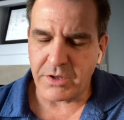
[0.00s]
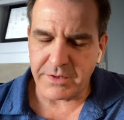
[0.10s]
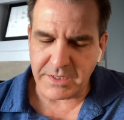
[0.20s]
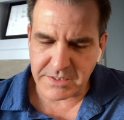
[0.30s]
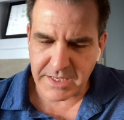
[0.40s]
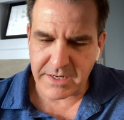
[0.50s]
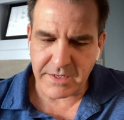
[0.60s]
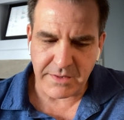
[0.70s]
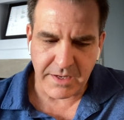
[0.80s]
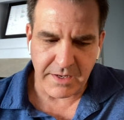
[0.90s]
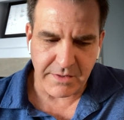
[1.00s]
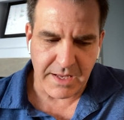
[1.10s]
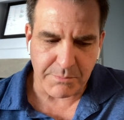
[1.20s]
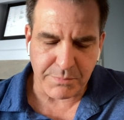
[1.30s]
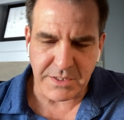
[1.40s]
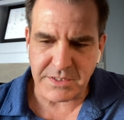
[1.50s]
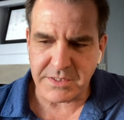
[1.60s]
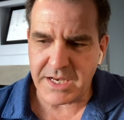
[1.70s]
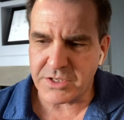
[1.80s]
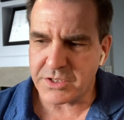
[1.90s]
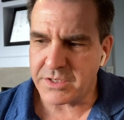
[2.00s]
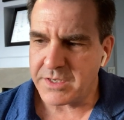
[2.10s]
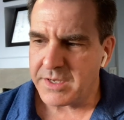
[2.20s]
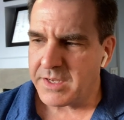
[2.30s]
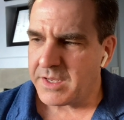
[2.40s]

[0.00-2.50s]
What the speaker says: they said it in that presentation,